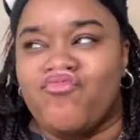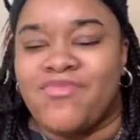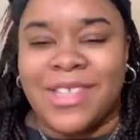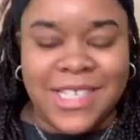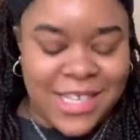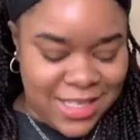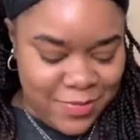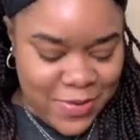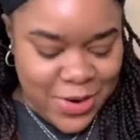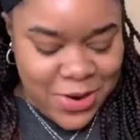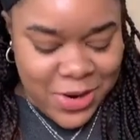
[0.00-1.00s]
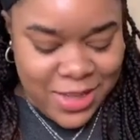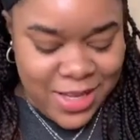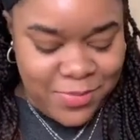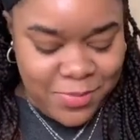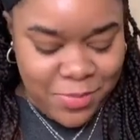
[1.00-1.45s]
to smell her
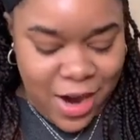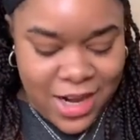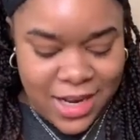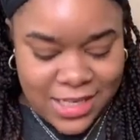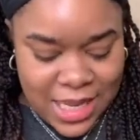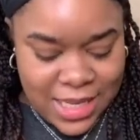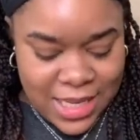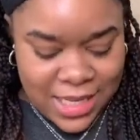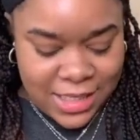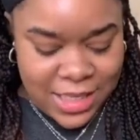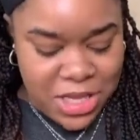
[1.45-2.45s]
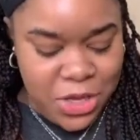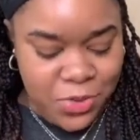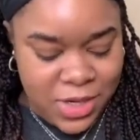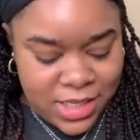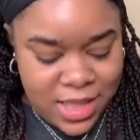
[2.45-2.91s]
lip products. I think it's the
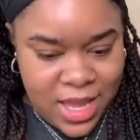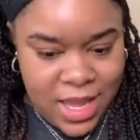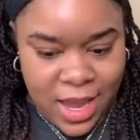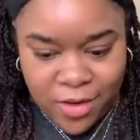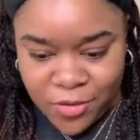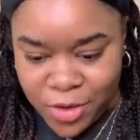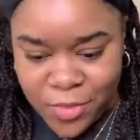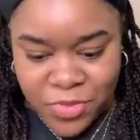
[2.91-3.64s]
cutest thing ever.